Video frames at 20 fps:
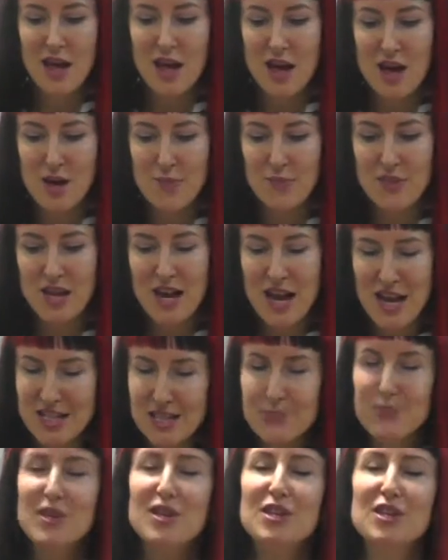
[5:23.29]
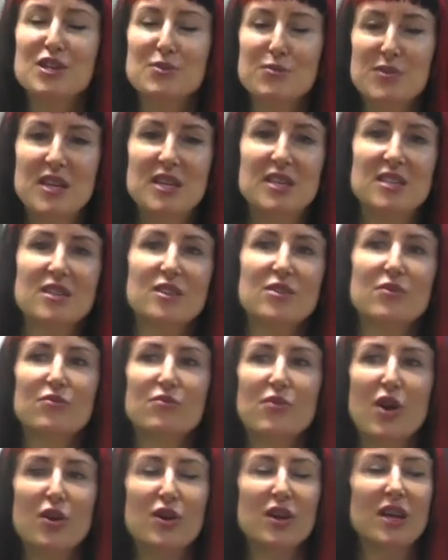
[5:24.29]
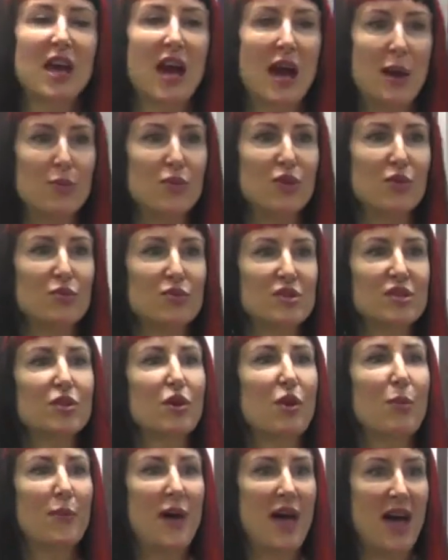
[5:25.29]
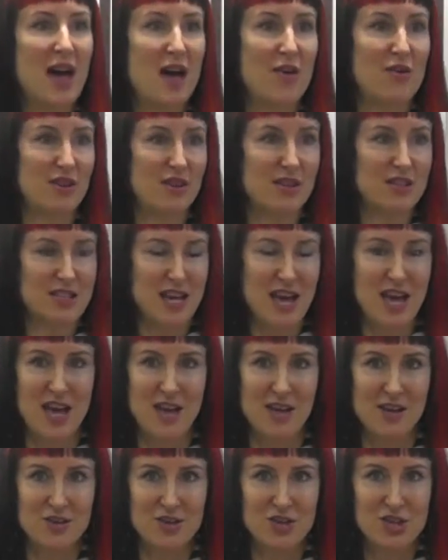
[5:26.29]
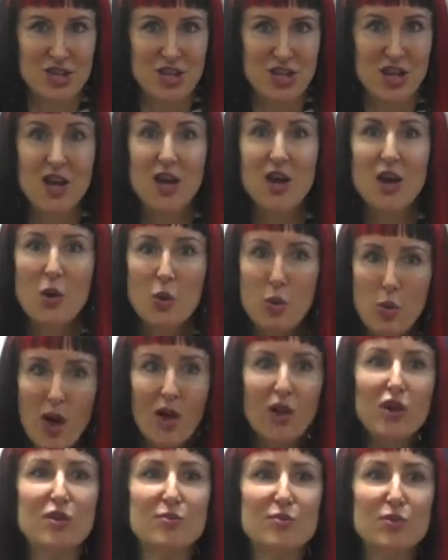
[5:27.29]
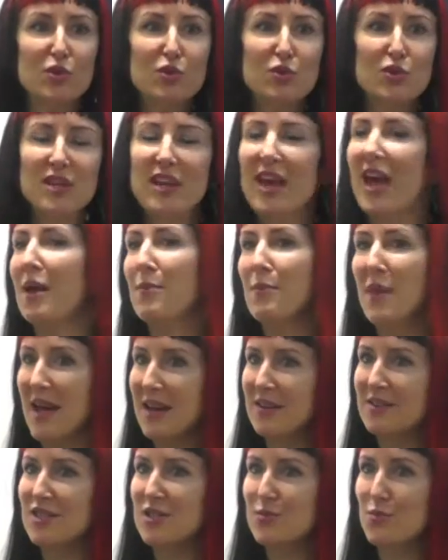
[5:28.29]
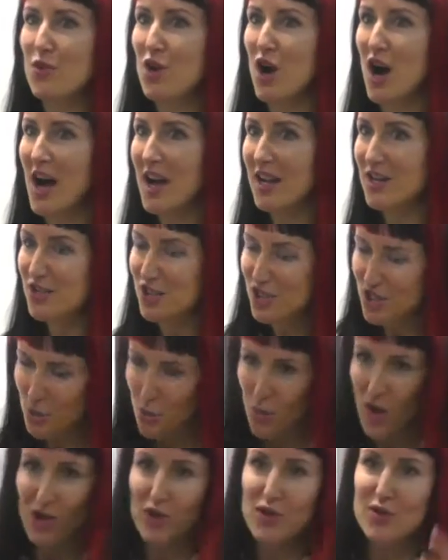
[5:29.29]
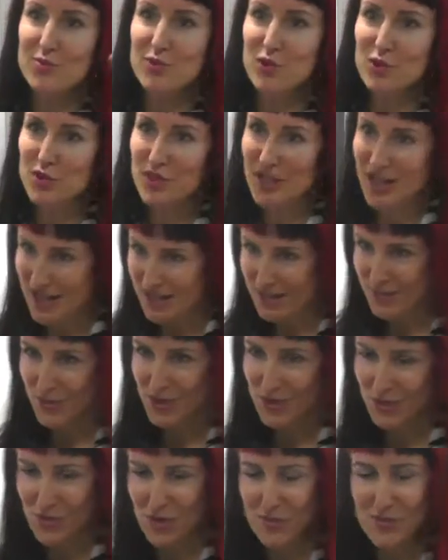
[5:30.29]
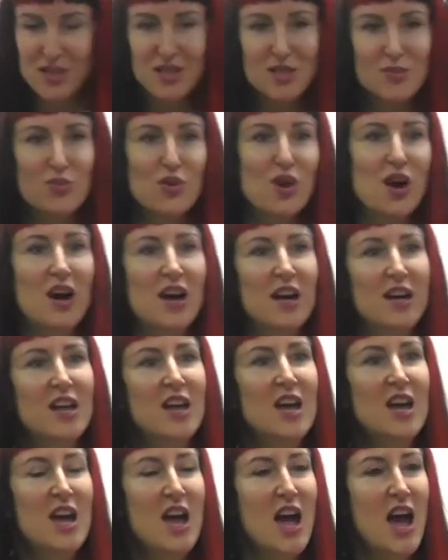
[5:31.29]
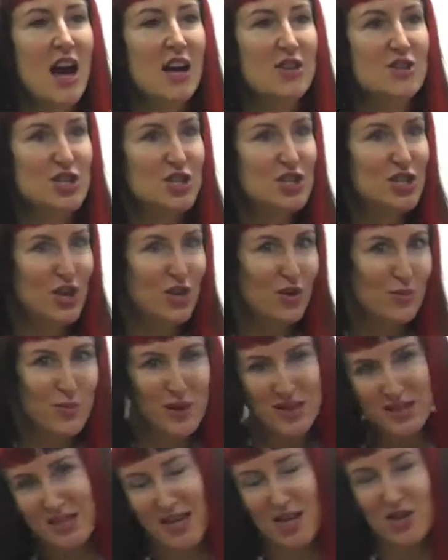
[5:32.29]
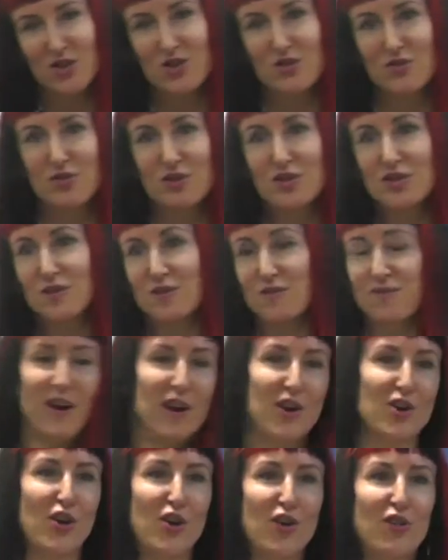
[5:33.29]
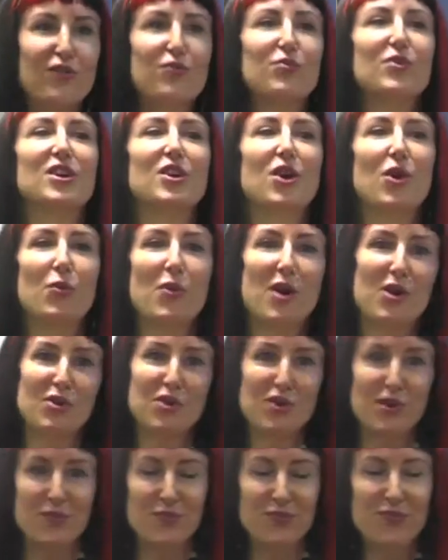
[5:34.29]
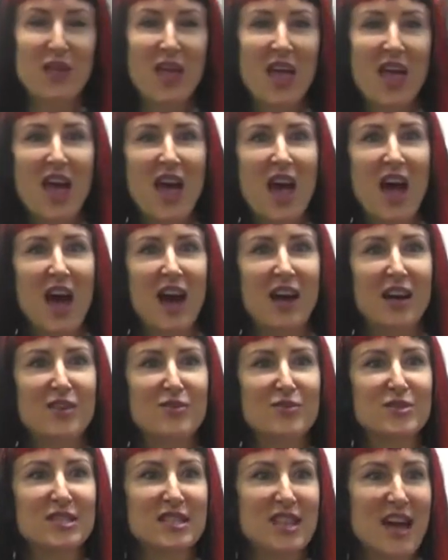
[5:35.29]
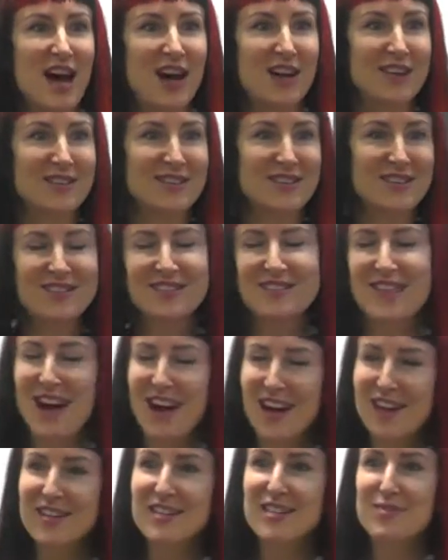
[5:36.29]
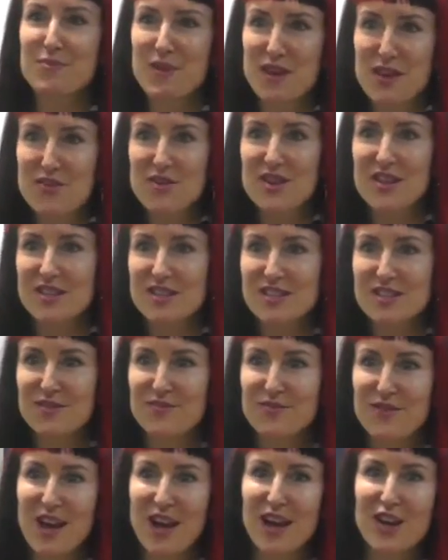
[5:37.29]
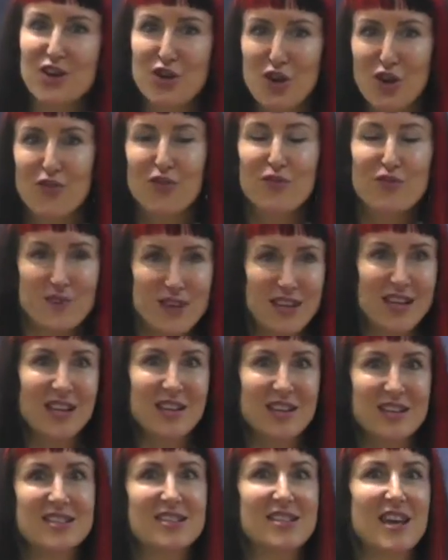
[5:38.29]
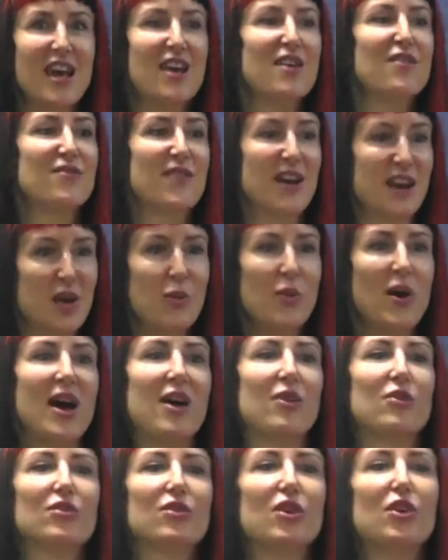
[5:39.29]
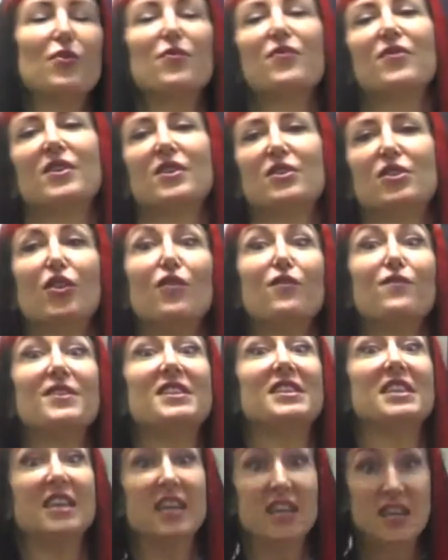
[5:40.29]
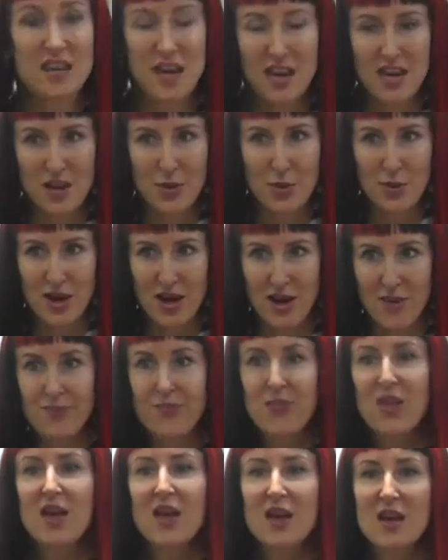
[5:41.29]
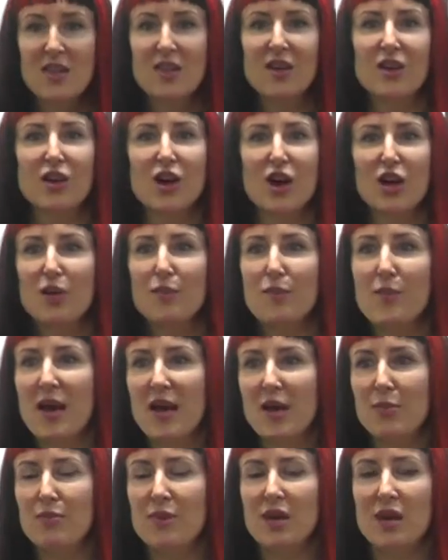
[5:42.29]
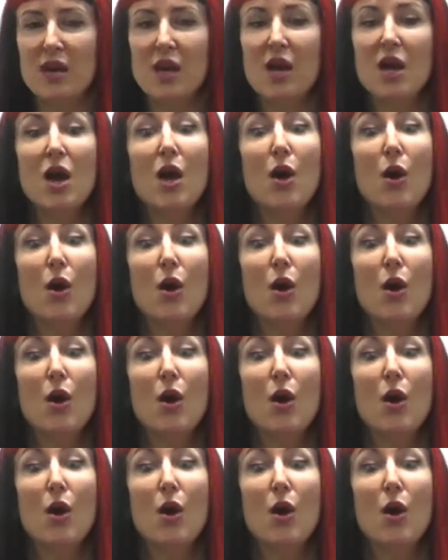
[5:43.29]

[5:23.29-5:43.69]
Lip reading: And the lesbian comedian Rona Cameron was comparing the day, and she welcomed all the gay men to Pride and she welcomed all the lesbian women to Pride, and she told bisexuals to fuck off, we're not welcome. And it was that experience of like not feeling safe anywhere or not fitting in anywhere that kind of made me